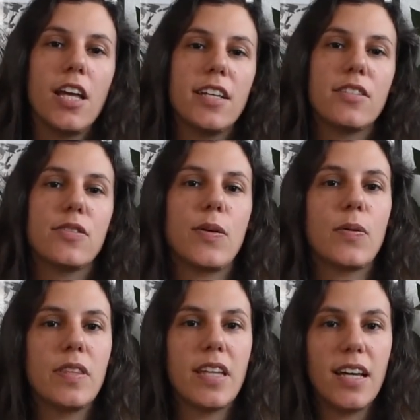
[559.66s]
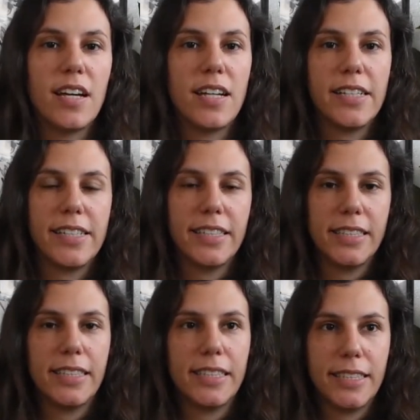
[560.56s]
So the
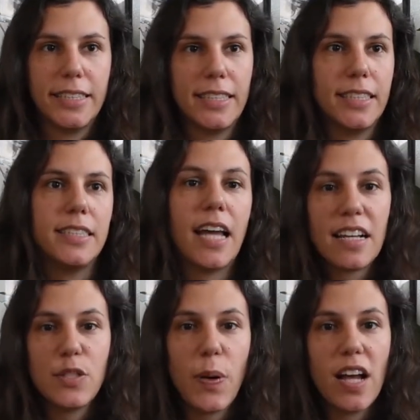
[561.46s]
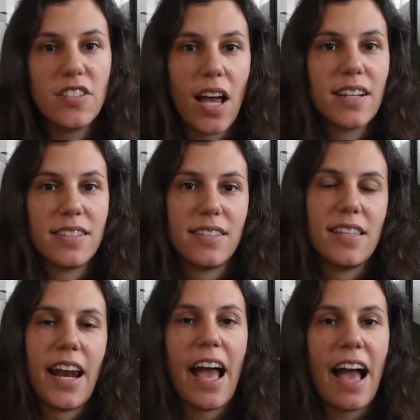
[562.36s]
next project
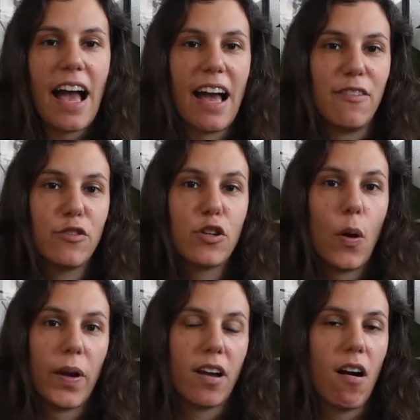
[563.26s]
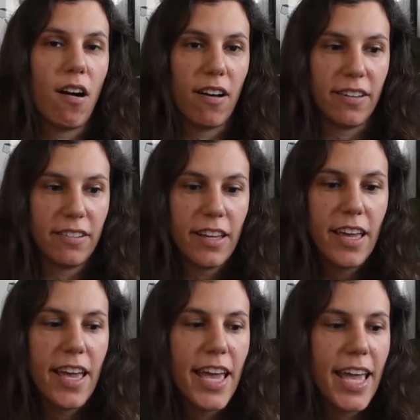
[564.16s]
that I have going on
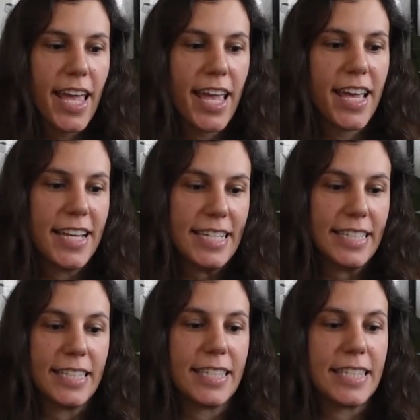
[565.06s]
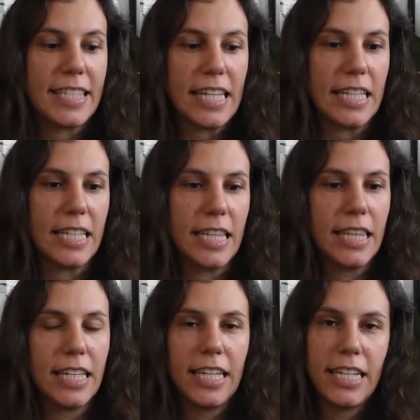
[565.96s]
is
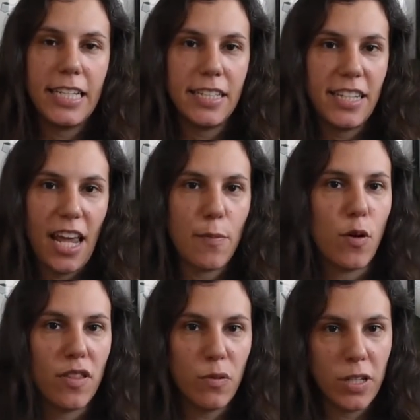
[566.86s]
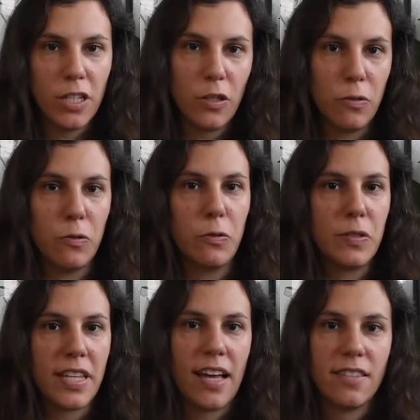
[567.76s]
the table that we
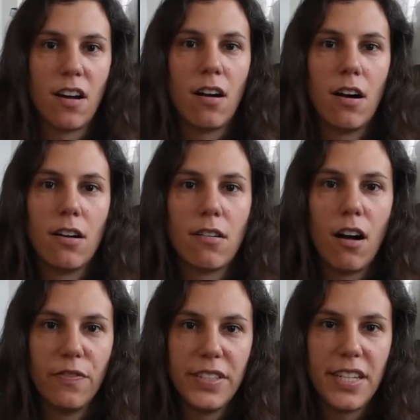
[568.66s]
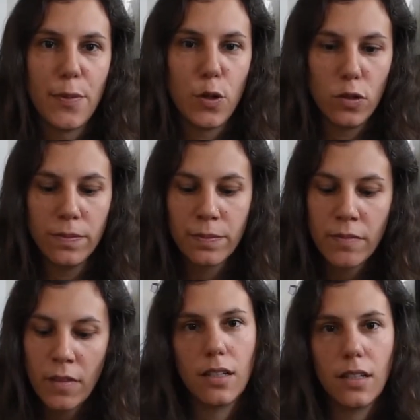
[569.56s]
use as our coffee table.
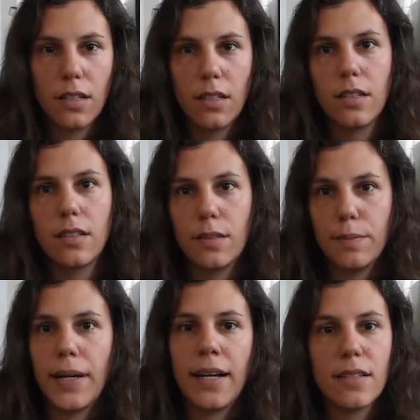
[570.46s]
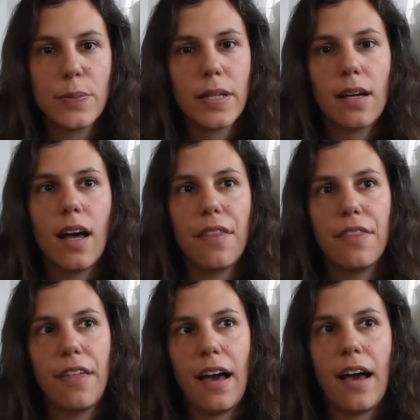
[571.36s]
My husband got
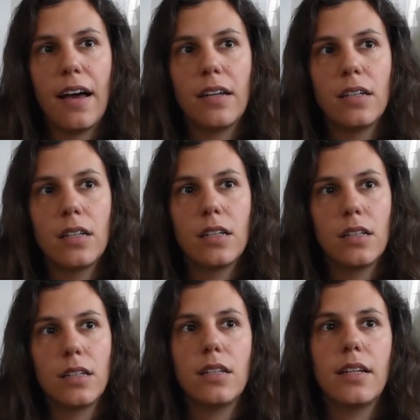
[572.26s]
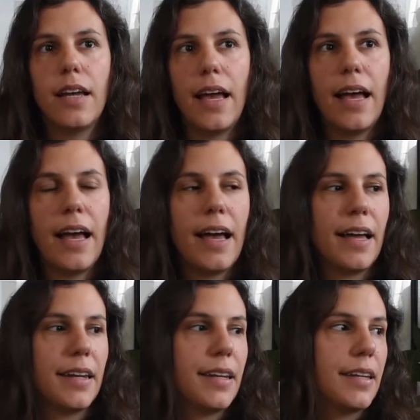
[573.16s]
that at